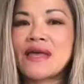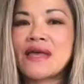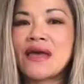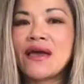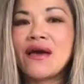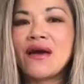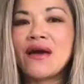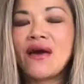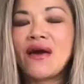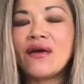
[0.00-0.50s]

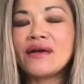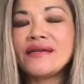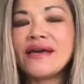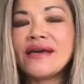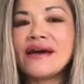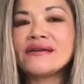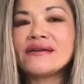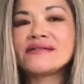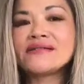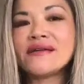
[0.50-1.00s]
Yes,
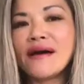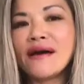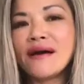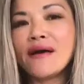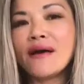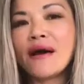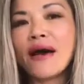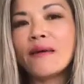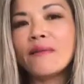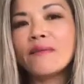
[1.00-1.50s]

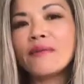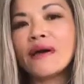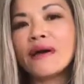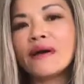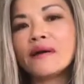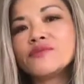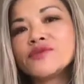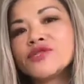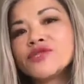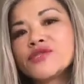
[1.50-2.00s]
I'm
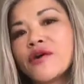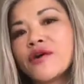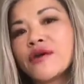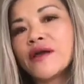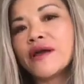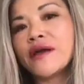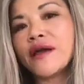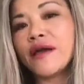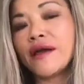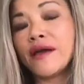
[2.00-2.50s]

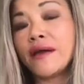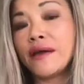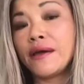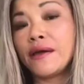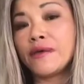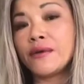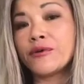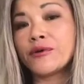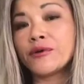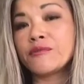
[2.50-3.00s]
starting
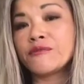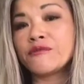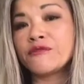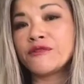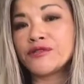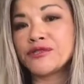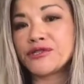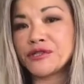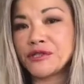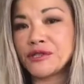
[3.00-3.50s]
a group
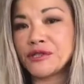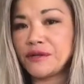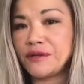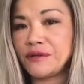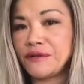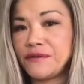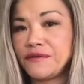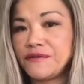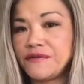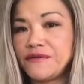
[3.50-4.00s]
version
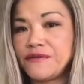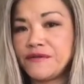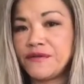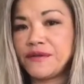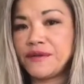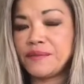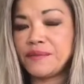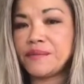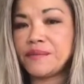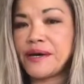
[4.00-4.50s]
of
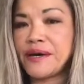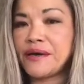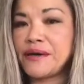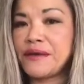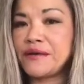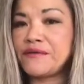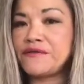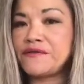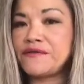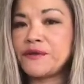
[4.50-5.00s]

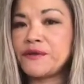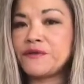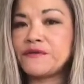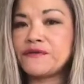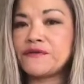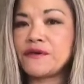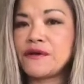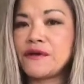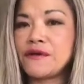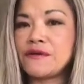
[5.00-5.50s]
my Fluid
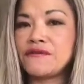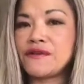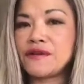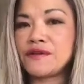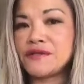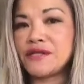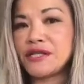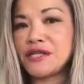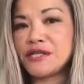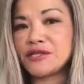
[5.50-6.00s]
Flow
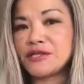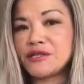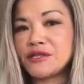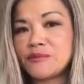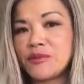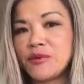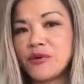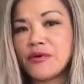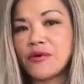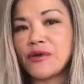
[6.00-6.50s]

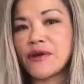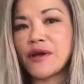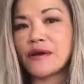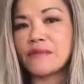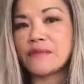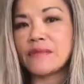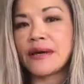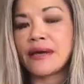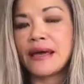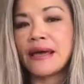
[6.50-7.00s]
Foundations
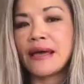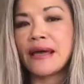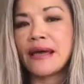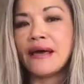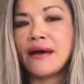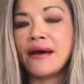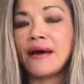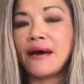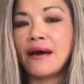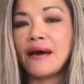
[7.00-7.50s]
program.
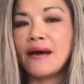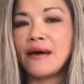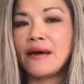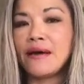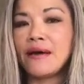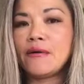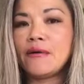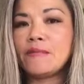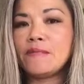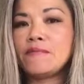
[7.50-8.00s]

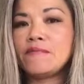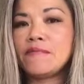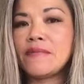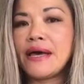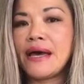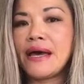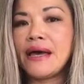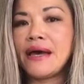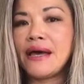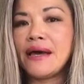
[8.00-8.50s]

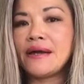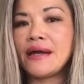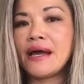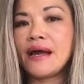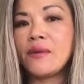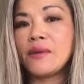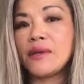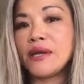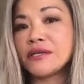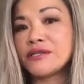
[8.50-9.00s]
And
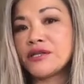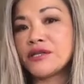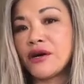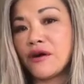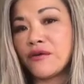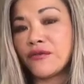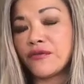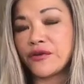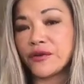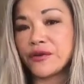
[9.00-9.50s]
I would like to
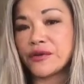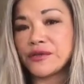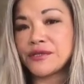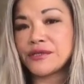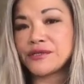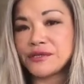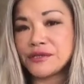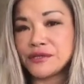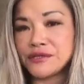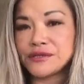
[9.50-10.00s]
offer your
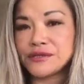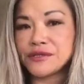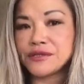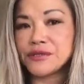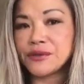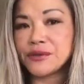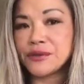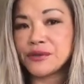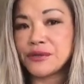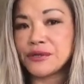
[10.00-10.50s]
listeners
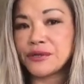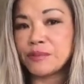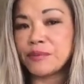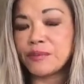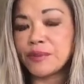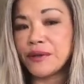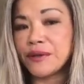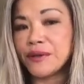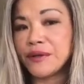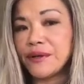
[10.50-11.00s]
an early
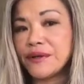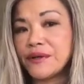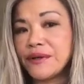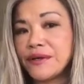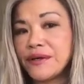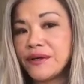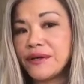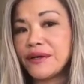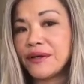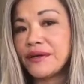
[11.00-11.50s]
bird
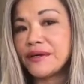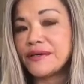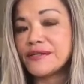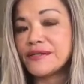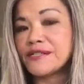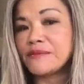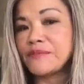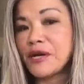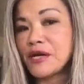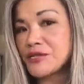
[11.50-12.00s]

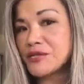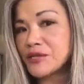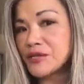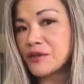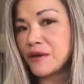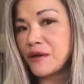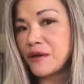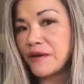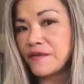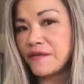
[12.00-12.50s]

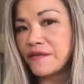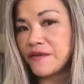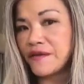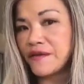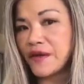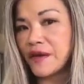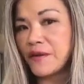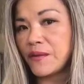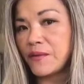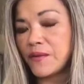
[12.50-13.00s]
special if
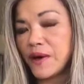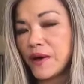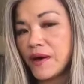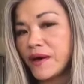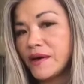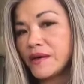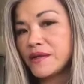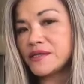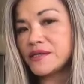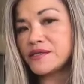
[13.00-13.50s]
they
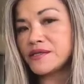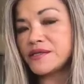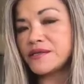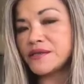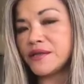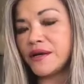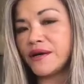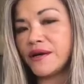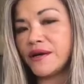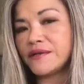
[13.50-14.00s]
want
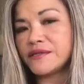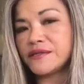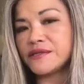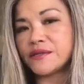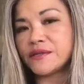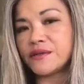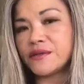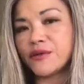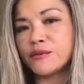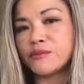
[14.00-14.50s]

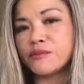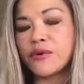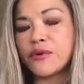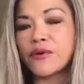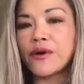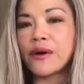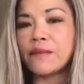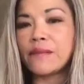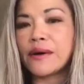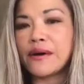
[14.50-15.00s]
to learn more
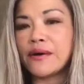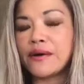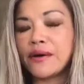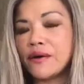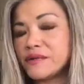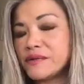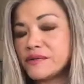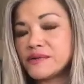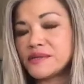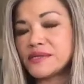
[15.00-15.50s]
about or
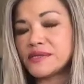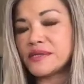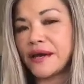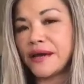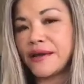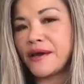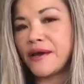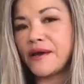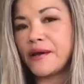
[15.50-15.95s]
sign up